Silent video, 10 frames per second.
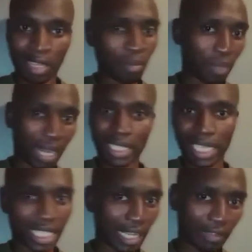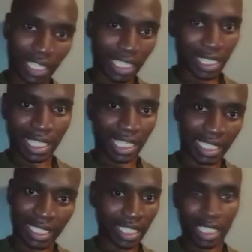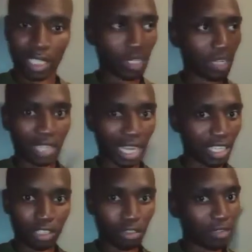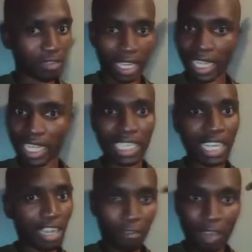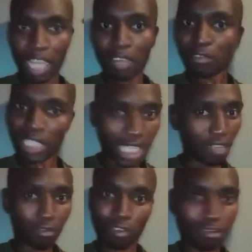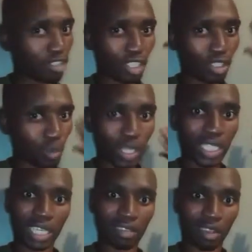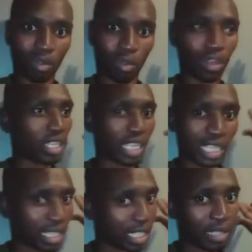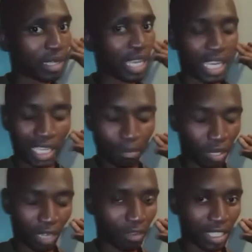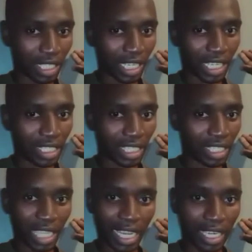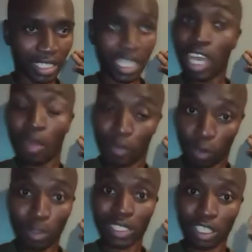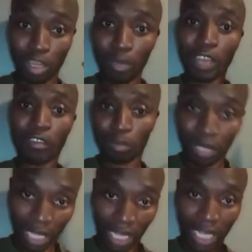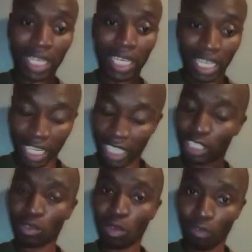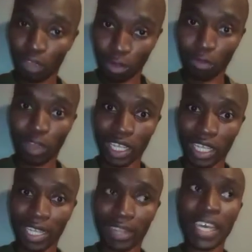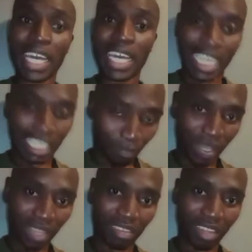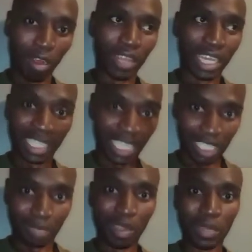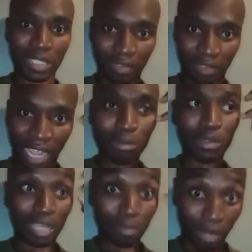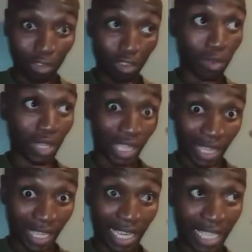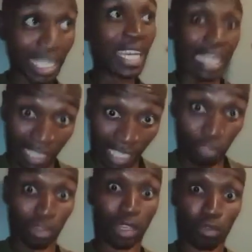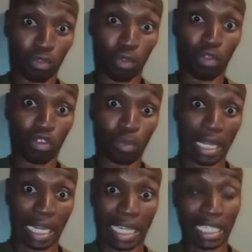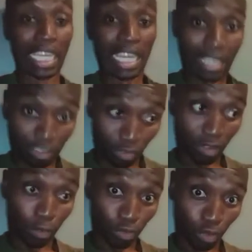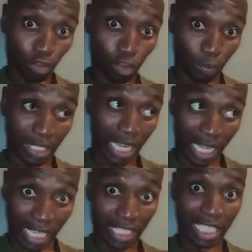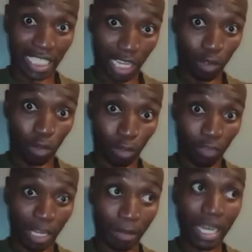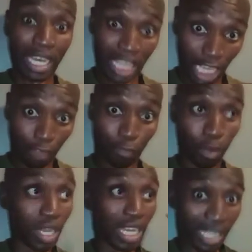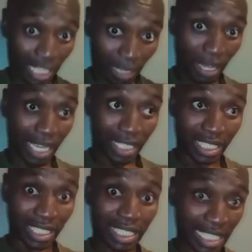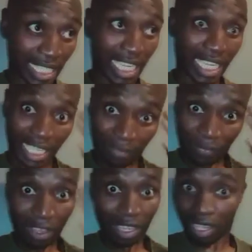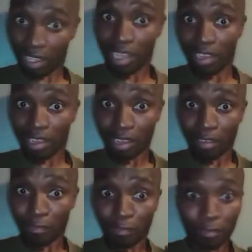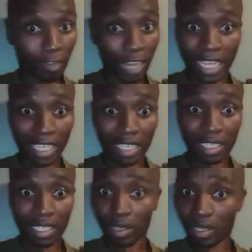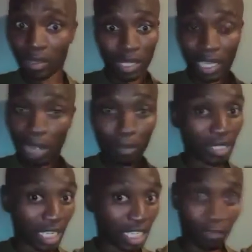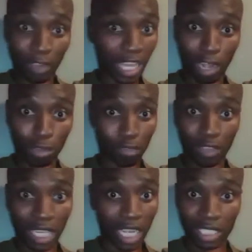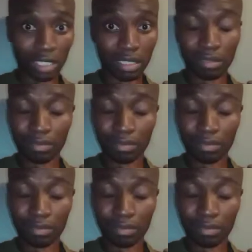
The bus has left the train station. They should have done that 5, 10, 15, 20 years ago in previous election cycles, because ZANU-PF has been rigging elections over and over again. It means now that the Zimbabweans have come to that place where they think that these ones are also going to be rigged, these ones are also going to be challenged. That's like all of them. Therefore the market is certainly flying, the capital is flying out of the country